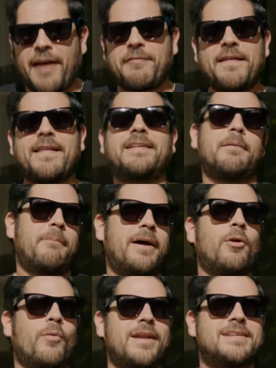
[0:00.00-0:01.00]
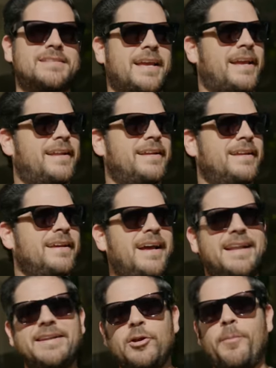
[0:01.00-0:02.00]
I think that's a better way to say it.
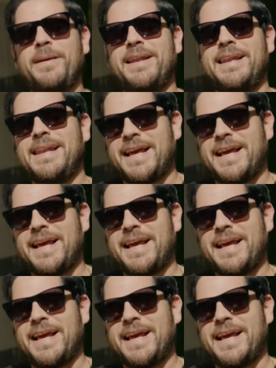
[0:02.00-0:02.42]
A little bit